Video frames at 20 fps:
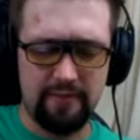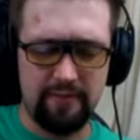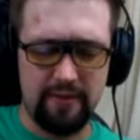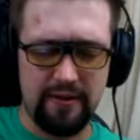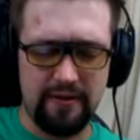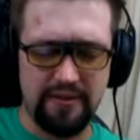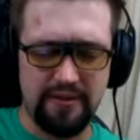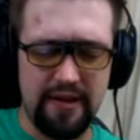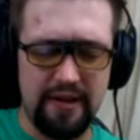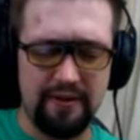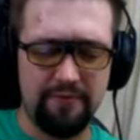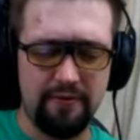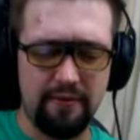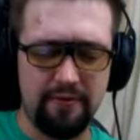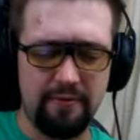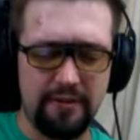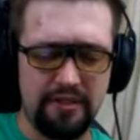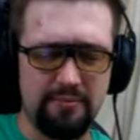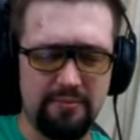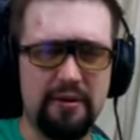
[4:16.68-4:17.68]
aside
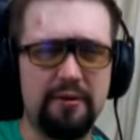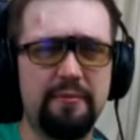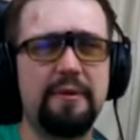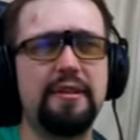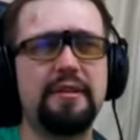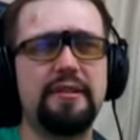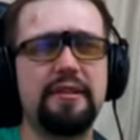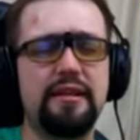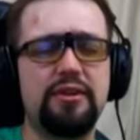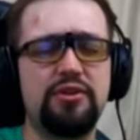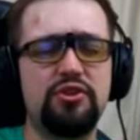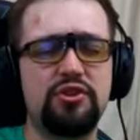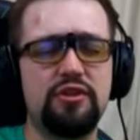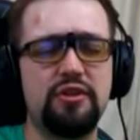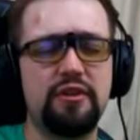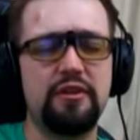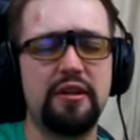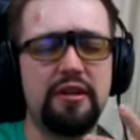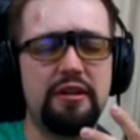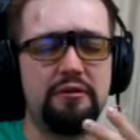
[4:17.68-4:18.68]
from
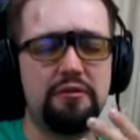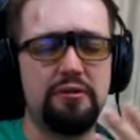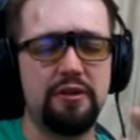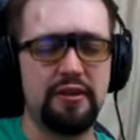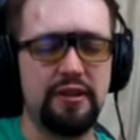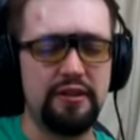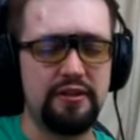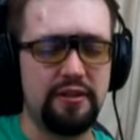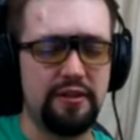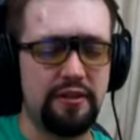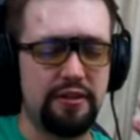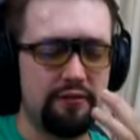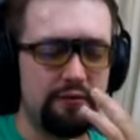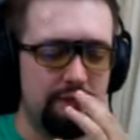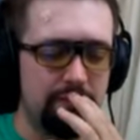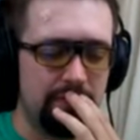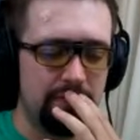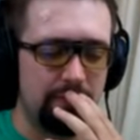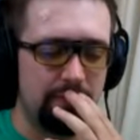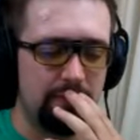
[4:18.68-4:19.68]
experimentation that you can easily do
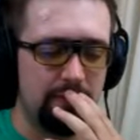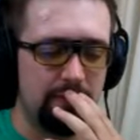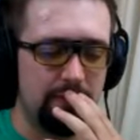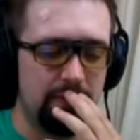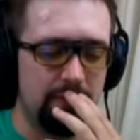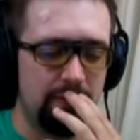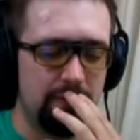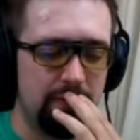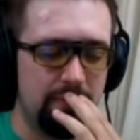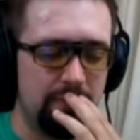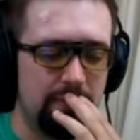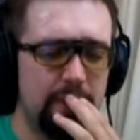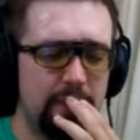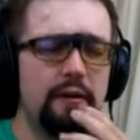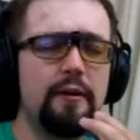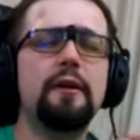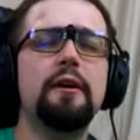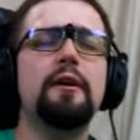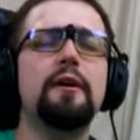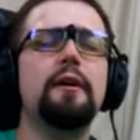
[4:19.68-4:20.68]
from home.
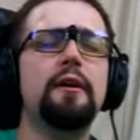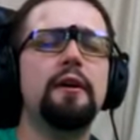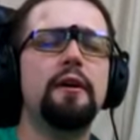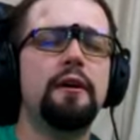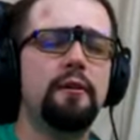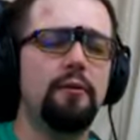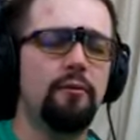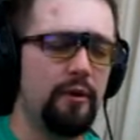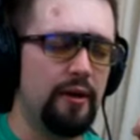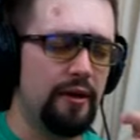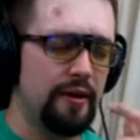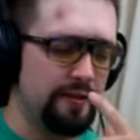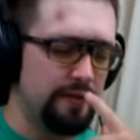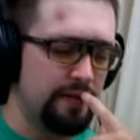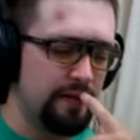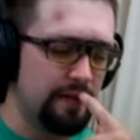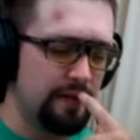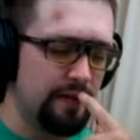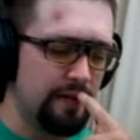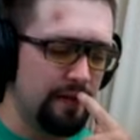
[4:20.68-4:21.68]
What else
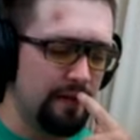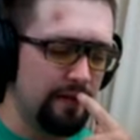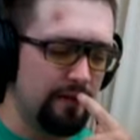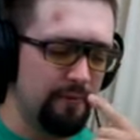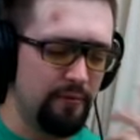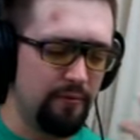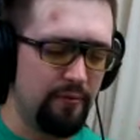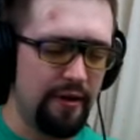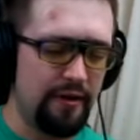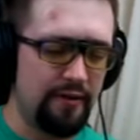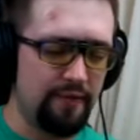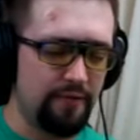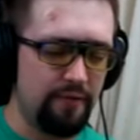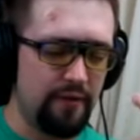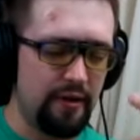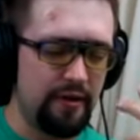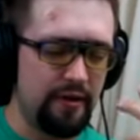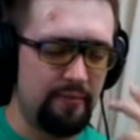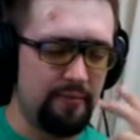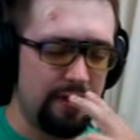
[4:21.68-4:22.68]
is there? Creative
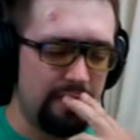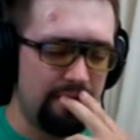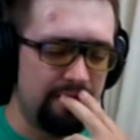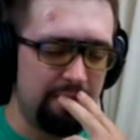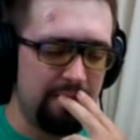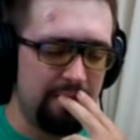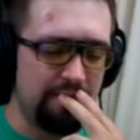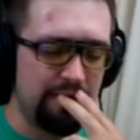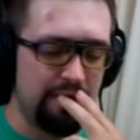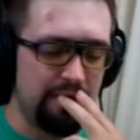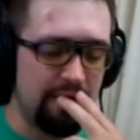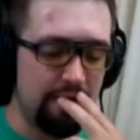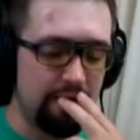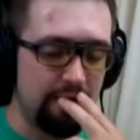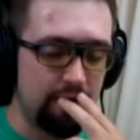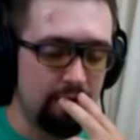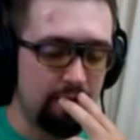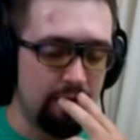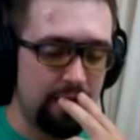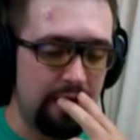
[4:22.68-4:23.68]
freedom. I mentioned that
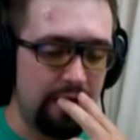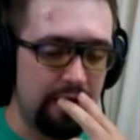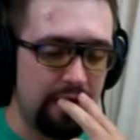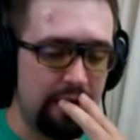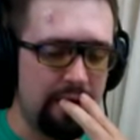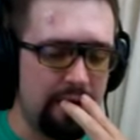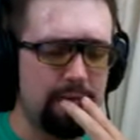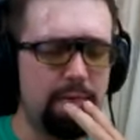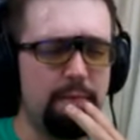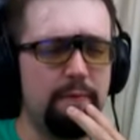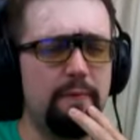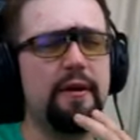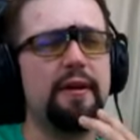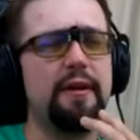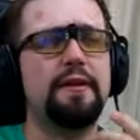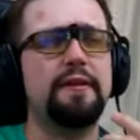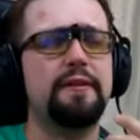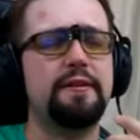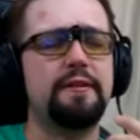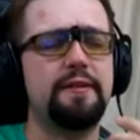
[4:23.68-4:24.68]
already. What
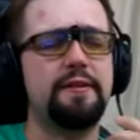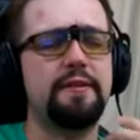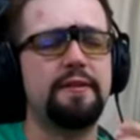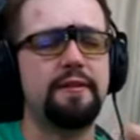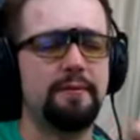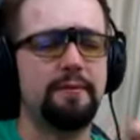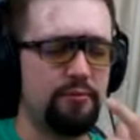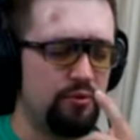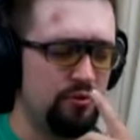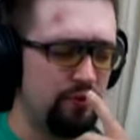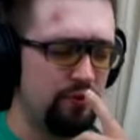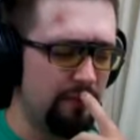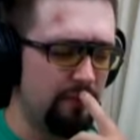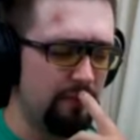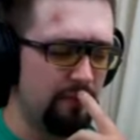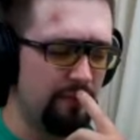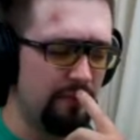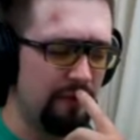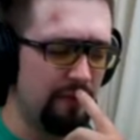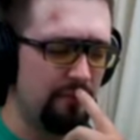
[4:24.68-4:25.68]
else? I'm trying to
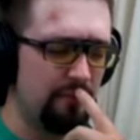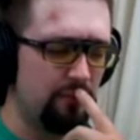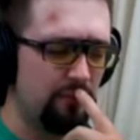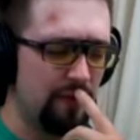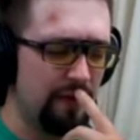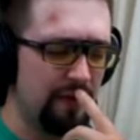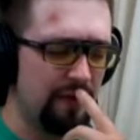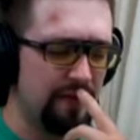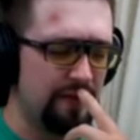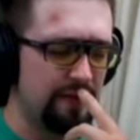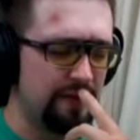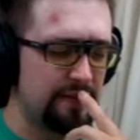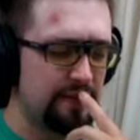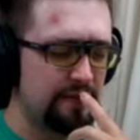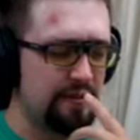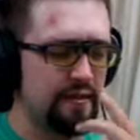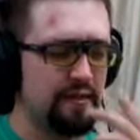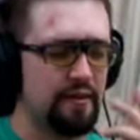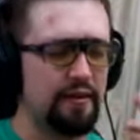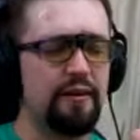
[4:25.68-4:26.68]
remember what else
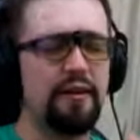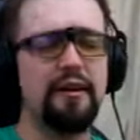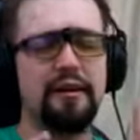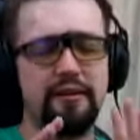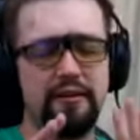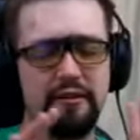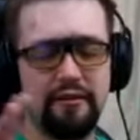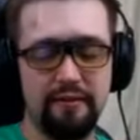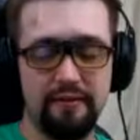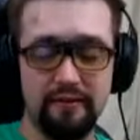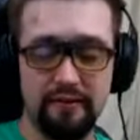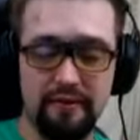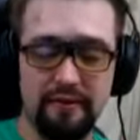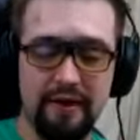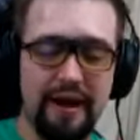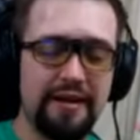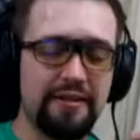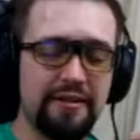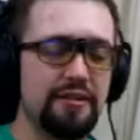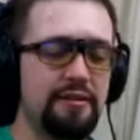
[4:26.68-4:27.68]
is there. There
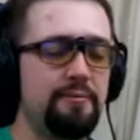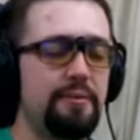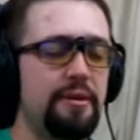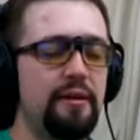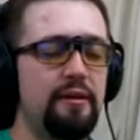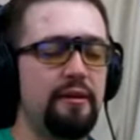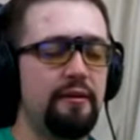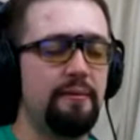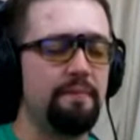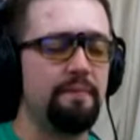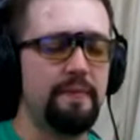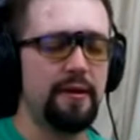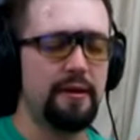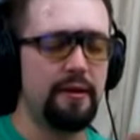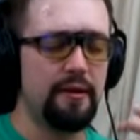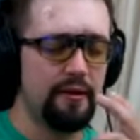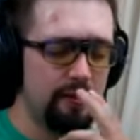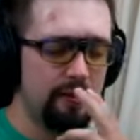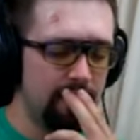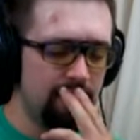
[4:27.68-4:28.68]
has to be
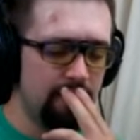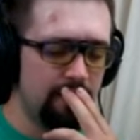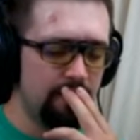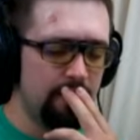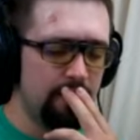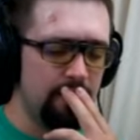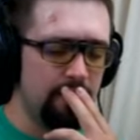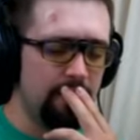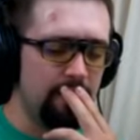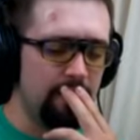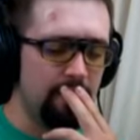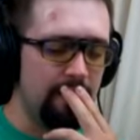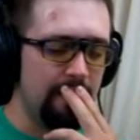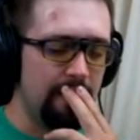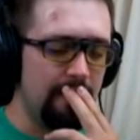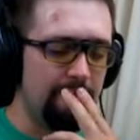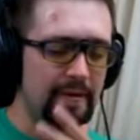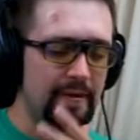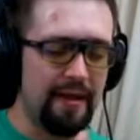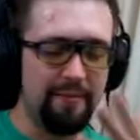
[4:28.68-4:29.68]
a
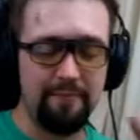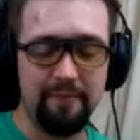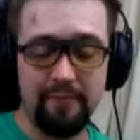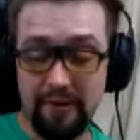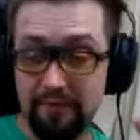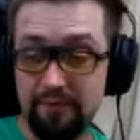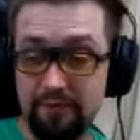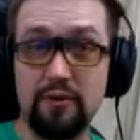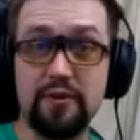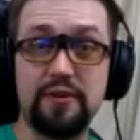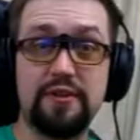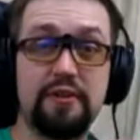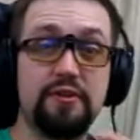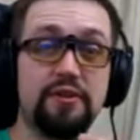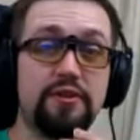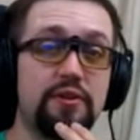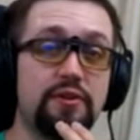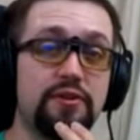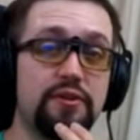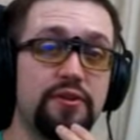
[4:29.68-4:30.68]
lot. And of course, there
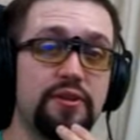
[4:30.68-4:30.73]
are